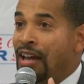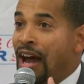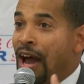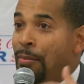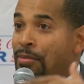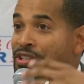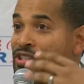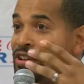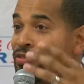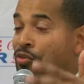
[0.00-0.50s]

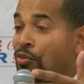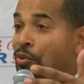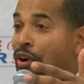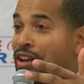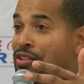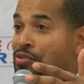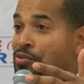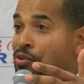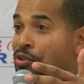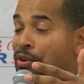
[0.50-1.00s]
I'm a civil
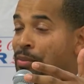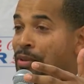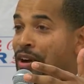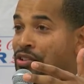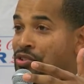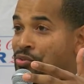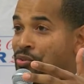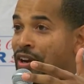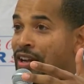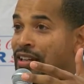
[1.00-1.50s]
rights lawyer
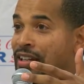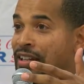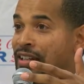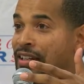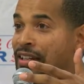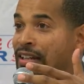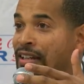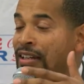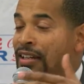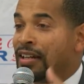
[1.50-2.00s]
by
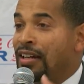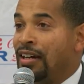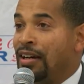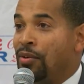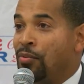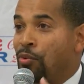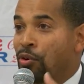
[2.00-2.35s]
training, uh,